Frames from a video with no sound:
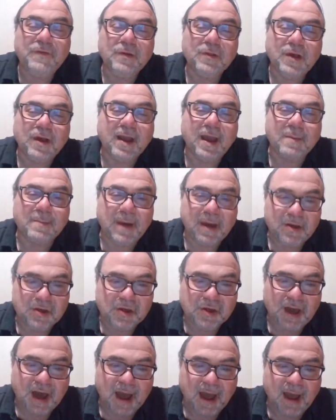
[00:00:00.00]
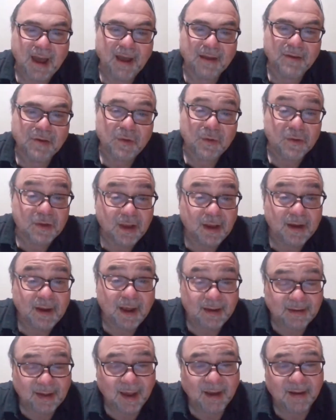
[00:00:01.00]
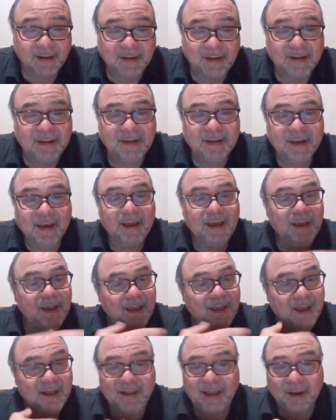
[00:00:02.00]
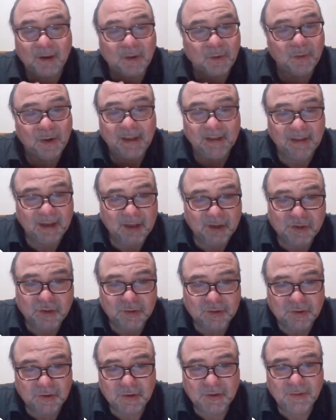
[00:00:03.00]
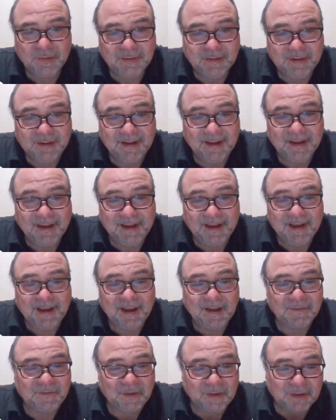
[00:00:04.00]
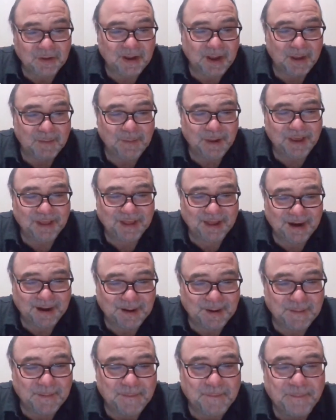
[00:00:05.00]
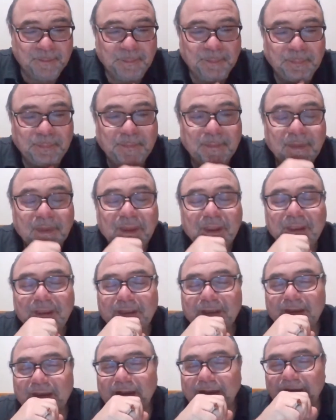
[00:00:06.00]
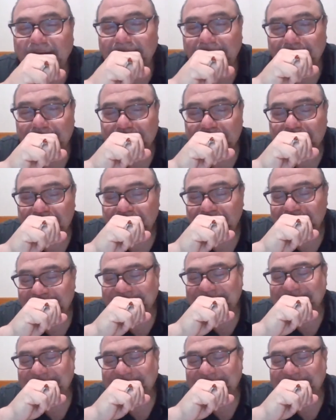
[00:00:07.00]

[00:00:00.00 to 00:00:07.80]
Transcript: if you look at my shot on Tuesday Night Titans in that gray leisure suit. If you look at me there, Roma